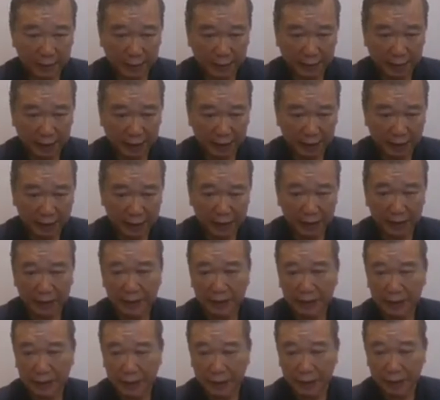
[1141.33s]

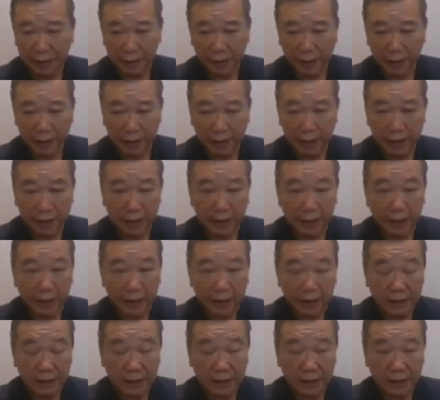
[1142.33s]
these are very
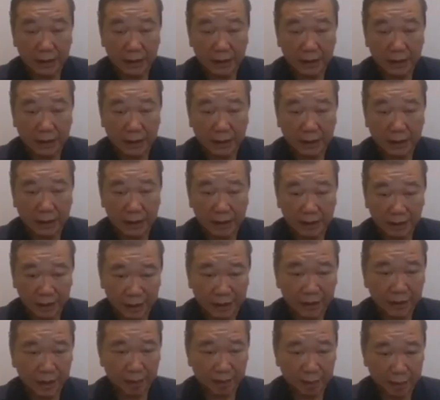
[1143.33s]
a
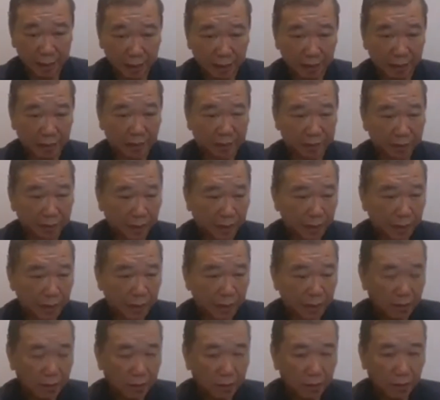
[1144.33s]
rich couple,
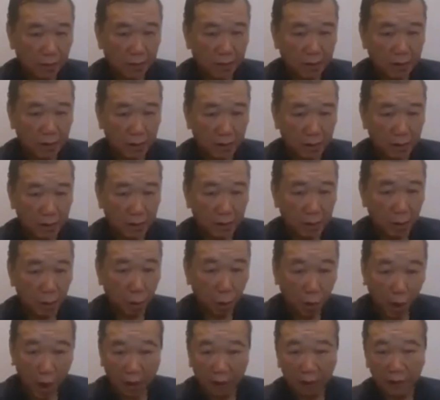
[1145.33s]
So the
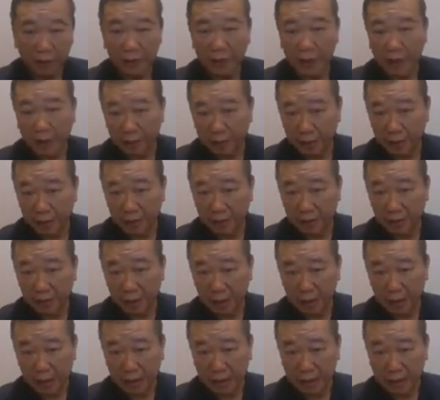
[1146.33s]
wife is having
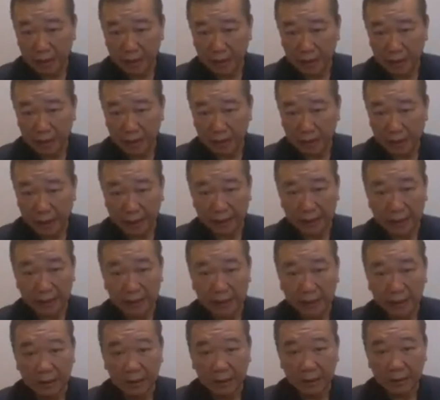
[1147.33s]

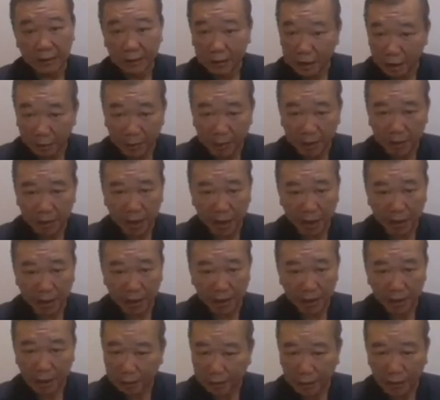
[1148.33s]
cancer,
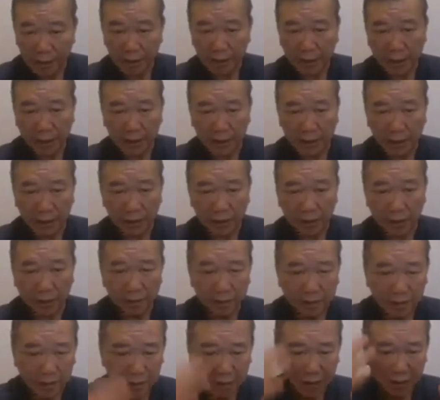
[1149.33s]
terminal cancer,
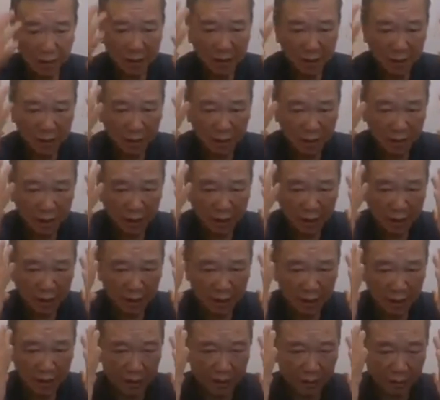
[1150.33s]

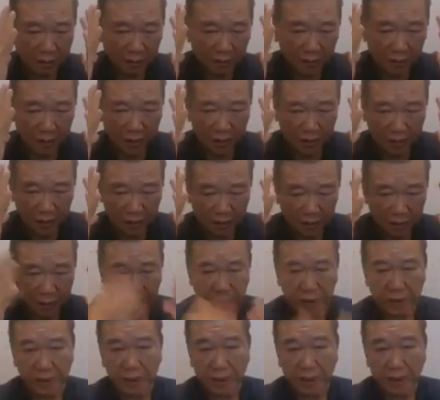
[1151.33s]
The face are
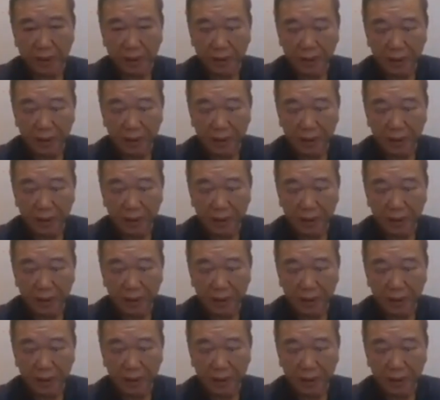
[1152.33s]
very